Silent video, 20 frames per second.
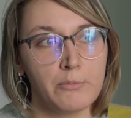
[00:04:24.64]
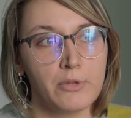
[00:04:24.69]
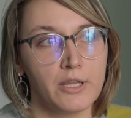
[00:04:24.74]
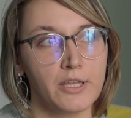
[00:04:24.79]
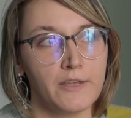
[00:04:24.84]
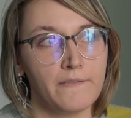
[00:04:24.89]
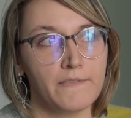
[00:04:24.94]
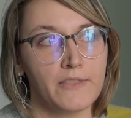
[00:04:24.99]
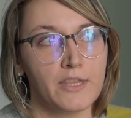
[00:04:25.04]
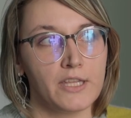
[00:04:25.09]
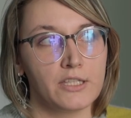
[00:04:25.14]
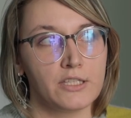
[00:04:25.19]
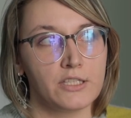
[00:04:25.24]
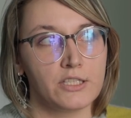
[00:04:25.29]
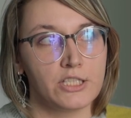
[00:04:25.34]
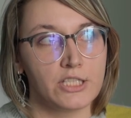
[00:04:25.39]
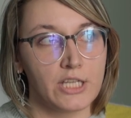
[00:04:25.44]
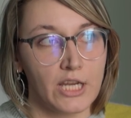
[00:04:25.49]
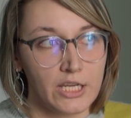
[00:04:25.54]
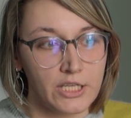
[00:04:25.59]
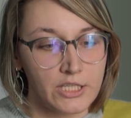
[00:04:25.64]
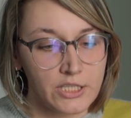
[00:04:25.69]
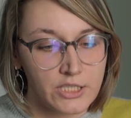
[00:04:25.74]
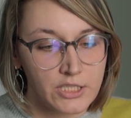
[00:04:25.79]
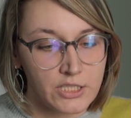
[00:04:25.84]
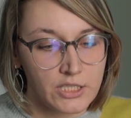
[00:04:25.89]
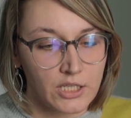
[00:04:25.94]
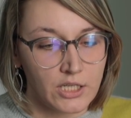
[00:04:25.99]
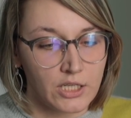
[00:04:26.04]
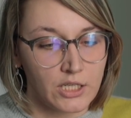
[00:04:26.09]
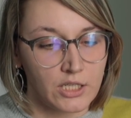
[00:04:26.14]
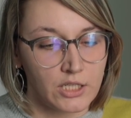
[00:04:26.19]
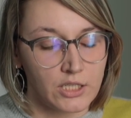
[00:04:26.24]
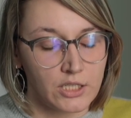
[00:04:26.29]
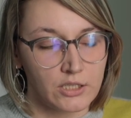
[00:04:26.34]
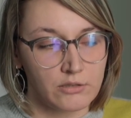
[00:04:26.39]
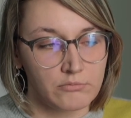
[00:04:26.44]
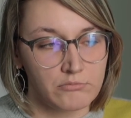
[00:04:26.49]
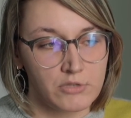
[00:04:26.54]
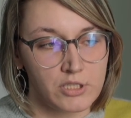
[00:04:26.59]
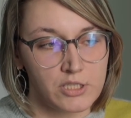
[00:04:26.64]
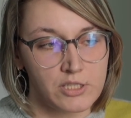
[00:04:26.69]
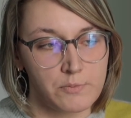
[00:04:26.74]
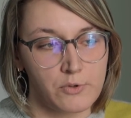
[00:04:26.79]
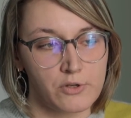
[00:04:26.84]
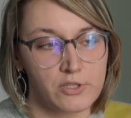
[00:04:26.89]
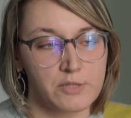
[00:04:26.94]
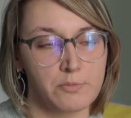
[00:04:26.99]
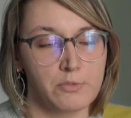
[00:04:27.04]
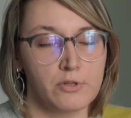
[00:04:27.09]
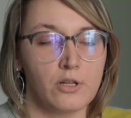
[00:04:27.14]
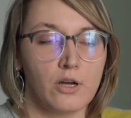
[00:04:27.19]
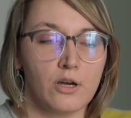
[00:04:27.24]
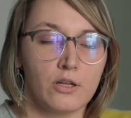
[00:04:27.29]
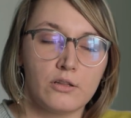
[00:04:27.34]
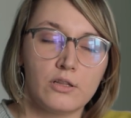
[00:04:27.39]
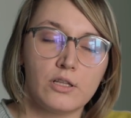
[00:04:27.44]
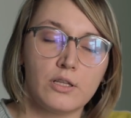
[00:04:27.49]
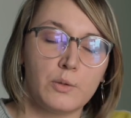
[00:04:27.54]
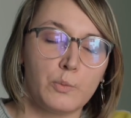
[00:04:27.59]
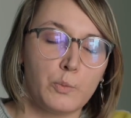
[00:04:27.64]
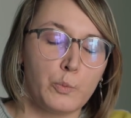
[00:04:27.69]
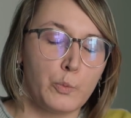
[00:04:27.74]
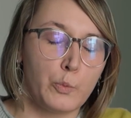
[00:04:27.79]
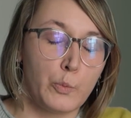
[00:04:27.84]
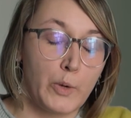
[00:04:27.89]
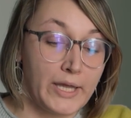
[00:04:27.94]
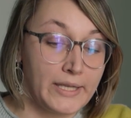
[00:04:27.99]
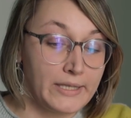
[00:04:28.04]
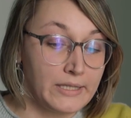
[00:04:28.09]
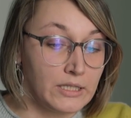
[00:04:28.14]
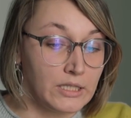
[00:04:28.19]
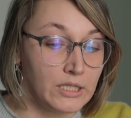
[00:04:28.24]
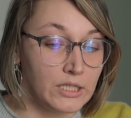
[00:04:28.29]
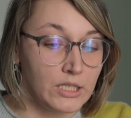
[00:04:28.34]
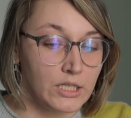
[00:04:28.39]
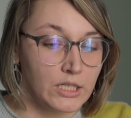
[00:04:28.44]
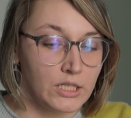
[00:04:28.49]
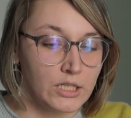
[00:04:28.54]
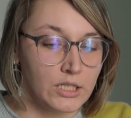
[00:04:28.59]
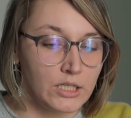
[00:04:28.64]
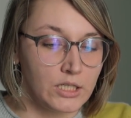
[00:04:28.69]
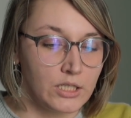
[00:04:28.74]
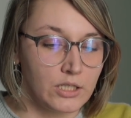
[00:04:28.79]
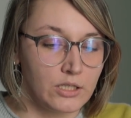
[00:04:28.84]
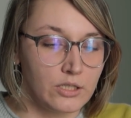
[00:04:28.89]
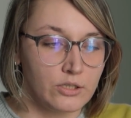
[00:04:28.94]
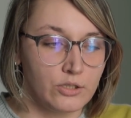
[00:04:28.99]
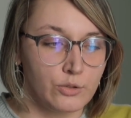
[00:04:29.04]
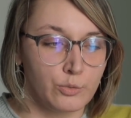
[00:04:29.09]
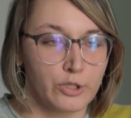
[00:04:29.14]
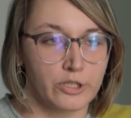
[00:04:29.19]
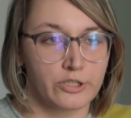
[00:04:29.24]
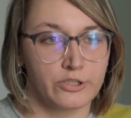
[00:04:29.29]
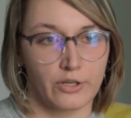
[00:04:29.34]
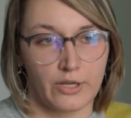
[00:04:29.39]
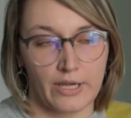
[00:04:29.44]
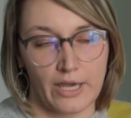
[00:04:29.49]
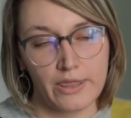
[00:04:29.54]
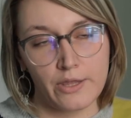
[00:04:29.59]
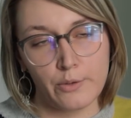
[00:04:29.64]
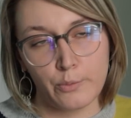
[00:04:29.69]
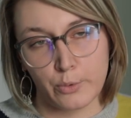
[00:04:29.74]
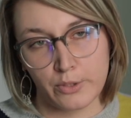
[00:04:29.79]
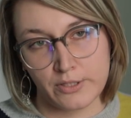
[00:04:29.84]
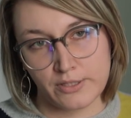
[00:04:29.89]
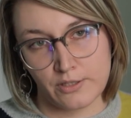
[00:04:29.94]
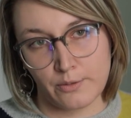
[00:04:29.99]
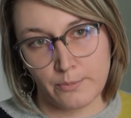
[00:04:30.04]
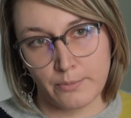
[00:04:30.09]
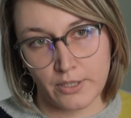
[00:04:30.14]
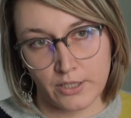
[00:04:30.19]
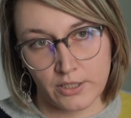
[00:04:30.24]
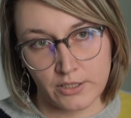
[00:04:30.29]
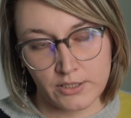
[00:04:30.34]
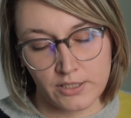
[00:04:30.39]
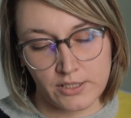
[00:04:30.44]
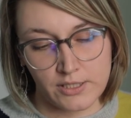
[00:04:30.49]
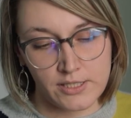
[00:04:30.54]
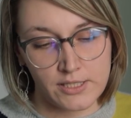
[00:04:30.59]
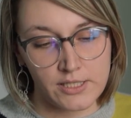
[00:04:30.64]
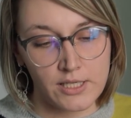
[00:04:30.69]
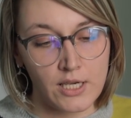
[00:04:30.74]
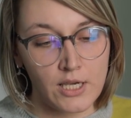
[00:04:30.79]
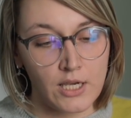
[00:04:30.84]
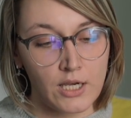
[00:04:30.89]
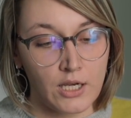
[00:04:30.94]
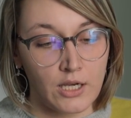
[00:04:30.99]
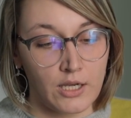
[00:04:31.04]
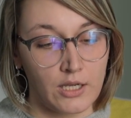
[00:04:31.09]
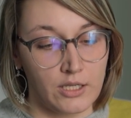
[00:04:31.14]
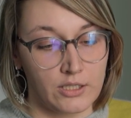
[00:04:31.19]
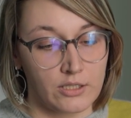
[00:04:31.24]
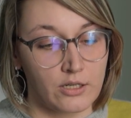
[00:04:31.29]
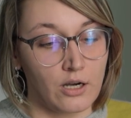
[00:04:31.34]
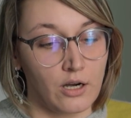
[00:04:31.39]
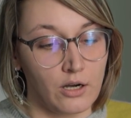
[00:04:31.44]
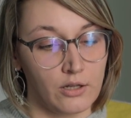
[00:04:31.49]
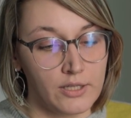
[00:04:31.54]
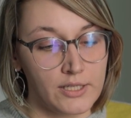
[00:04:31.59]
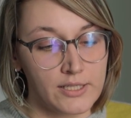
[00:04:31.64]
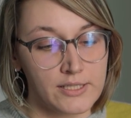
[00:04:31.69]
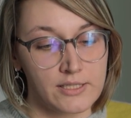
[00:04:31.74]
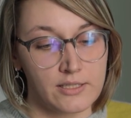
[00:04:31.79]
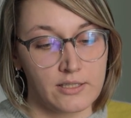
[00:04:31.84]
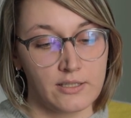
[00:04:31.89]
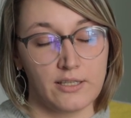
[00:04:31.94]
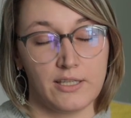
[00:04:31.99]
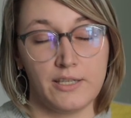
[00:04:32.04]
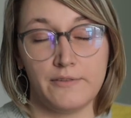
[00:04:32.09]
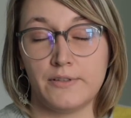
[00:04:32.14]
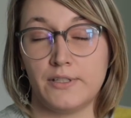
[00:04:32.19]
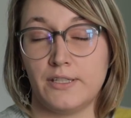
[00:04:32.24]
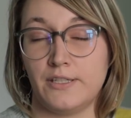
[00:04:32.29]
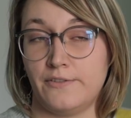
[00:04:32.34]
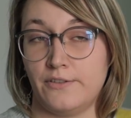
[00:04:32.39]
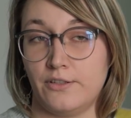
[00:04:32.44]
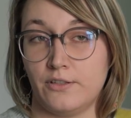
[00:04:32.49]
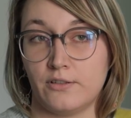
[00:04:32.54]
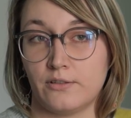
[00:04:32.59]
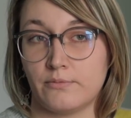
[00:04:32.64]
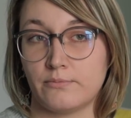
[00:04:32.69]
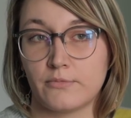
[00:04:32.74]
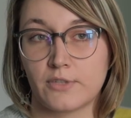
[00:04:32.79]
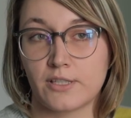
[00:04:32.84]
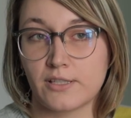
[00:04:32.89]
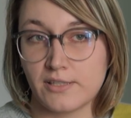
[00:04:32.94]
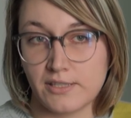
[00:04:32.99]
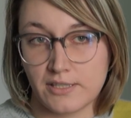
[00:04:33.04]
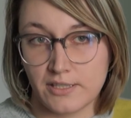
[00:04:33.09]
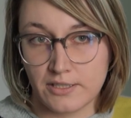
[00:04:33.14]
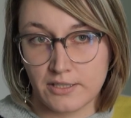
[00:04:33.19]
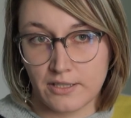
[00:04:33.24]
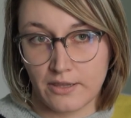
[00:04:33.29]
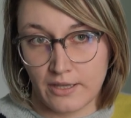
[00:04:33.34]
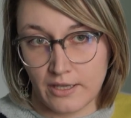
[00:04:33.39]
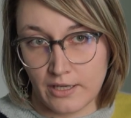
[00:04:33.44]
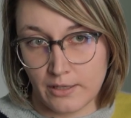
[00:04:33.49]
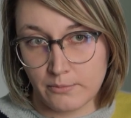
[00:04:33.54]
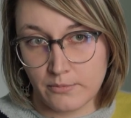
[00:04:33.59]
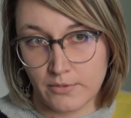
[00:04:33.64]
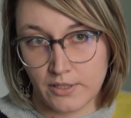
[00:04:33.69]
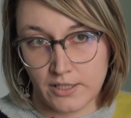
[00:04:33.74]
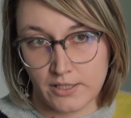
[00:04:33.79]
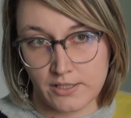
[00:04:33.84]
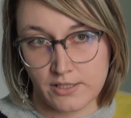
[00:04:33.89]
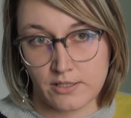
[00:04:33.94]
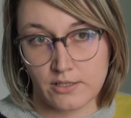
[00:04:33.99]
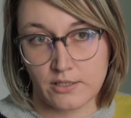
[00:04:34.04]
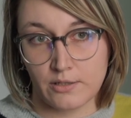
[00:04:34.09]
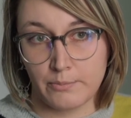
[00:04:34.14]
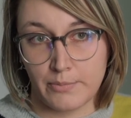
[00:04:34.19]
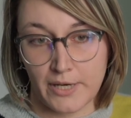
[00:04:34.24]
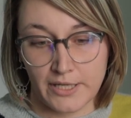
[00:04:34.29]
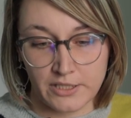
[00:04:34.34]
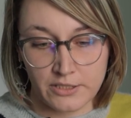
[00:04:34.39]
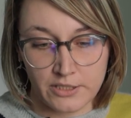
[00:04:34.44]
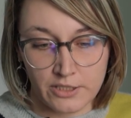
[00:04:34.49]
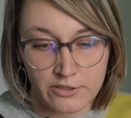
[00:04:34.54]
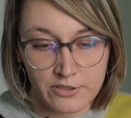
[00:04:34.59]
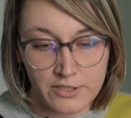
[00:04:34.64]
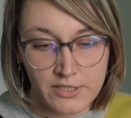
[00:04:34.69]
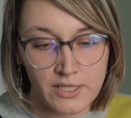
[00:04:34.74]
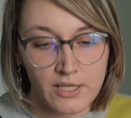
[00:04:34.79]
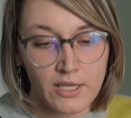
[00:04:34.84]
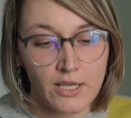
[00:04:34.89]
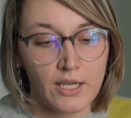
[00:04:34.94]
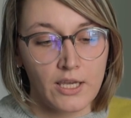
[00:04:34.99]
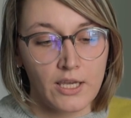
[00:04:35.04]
believe that change is possible only when you work together with your partners and colleagues, even if you consider them as competitors.